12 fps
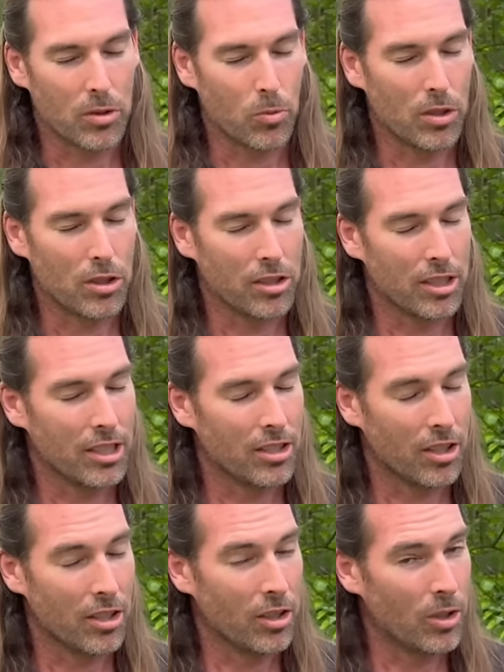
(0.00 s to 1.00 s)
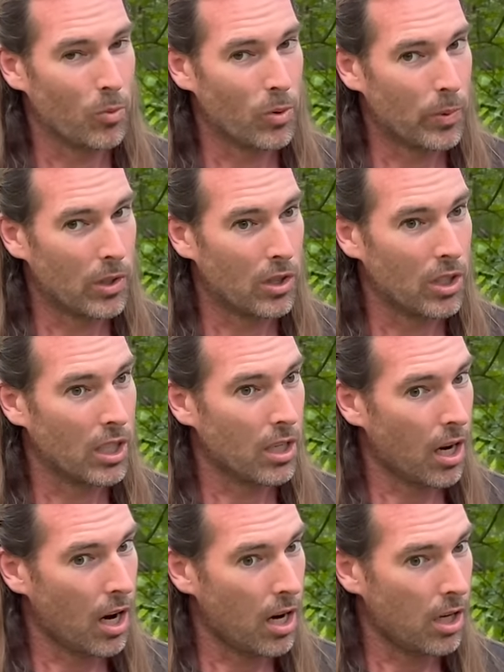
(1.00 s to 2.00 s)
and we looked at each other and we were all like,
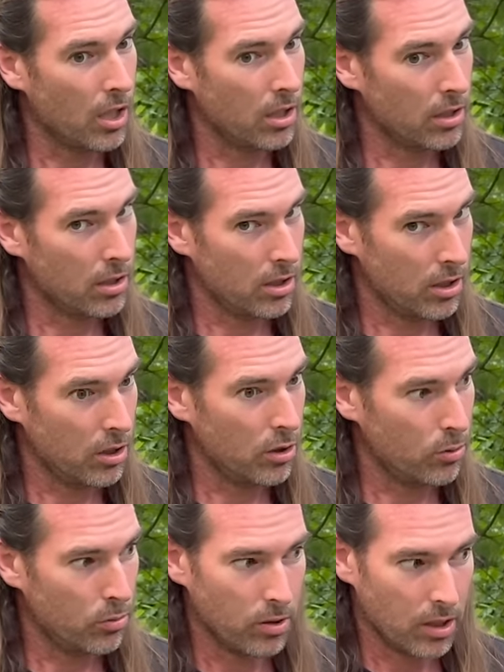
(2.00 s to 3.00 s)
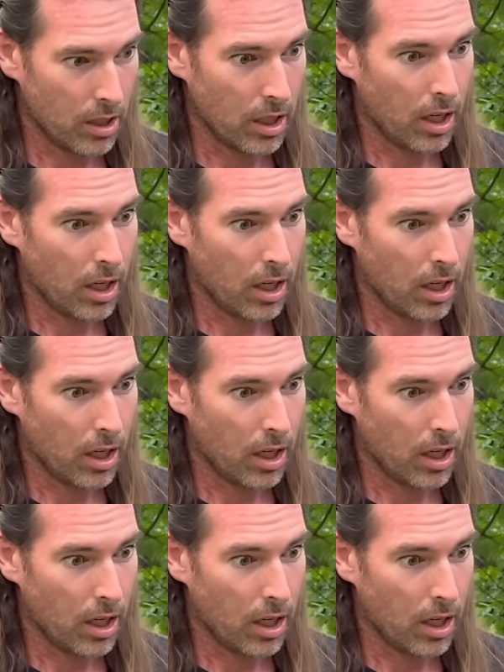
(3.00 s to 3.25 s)
are, are you like,